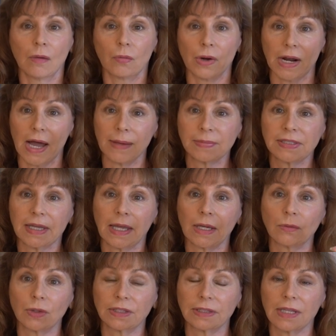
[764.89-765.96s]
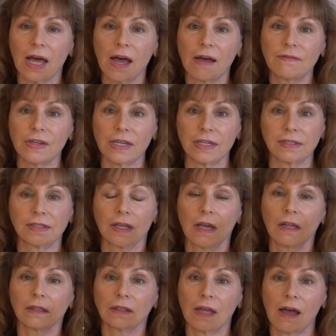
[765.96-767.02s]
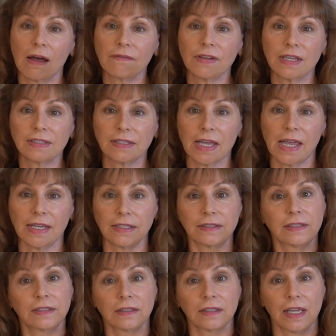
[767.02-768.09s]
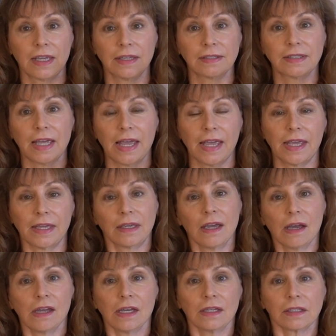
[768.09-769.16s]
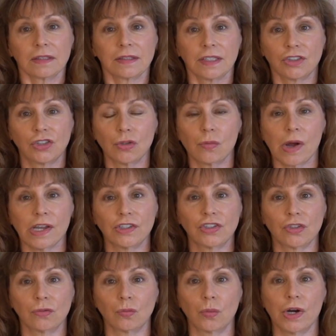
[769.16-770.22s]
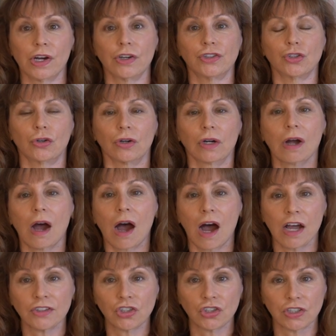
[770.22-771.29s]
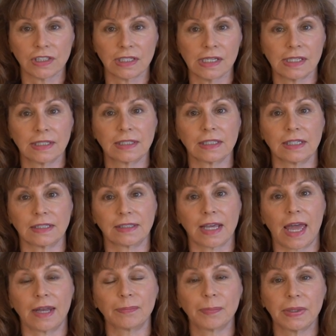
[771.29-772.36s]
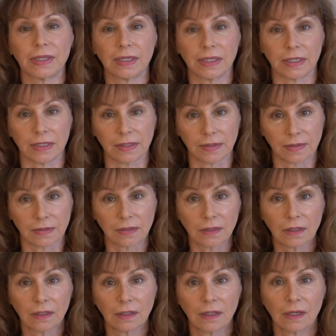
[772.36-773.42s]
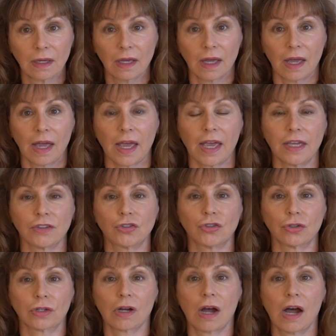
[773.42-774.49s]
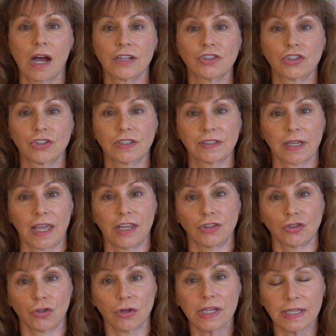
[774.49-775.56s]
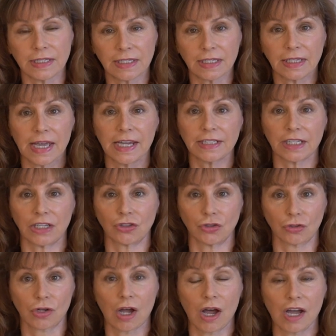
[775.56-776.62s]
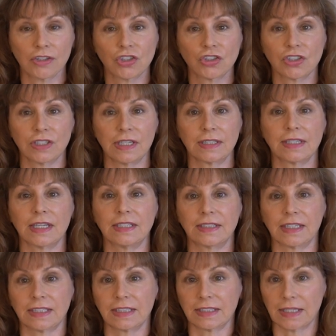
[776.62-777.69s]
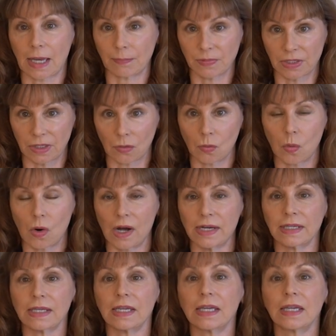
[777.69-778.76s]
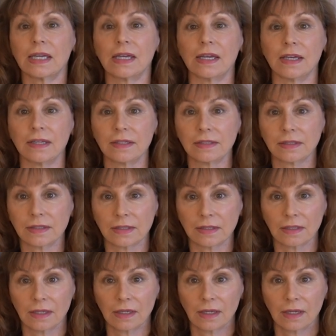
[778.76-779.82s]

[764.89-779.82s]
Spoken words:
What I'm saying with love is a situation where your consciousness is at peace, and your intellect and your consciousness is accepting what is,